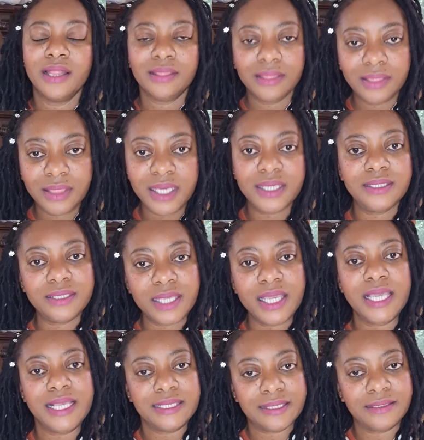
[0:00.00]
This
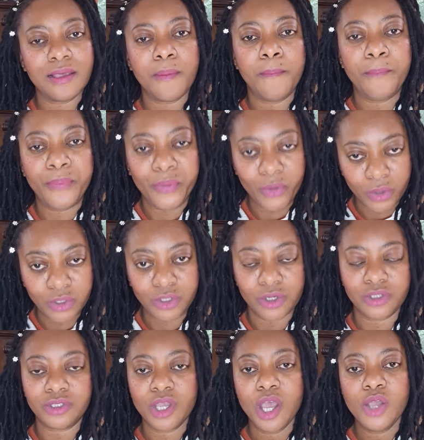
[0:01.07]
is the
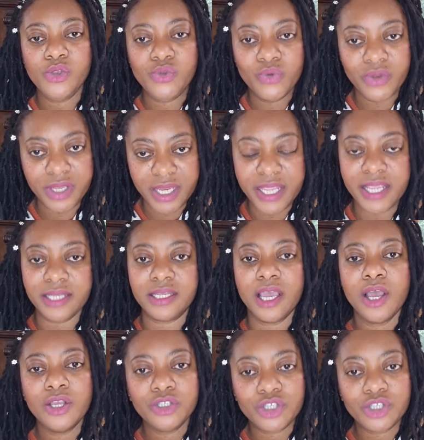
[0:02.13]
product you need.